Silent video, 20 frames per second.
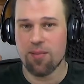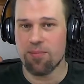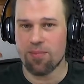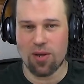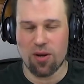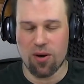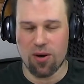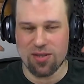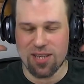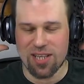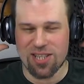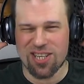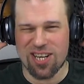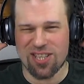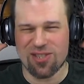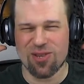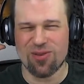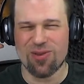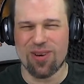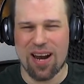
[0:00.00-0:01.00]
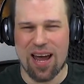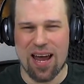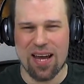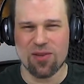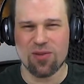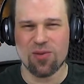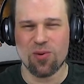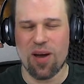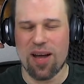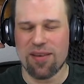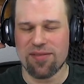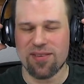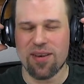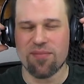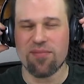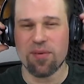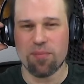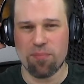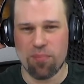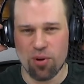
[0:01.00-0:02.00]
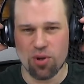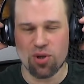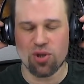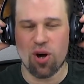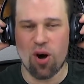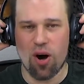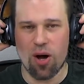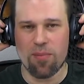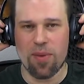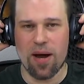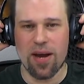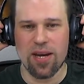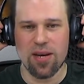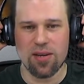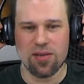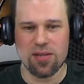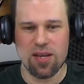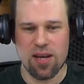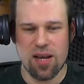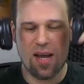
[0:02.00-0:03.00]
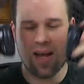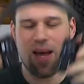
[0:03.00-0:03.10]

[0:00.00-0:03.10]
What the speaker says: because I just don't like to have something push on my ears,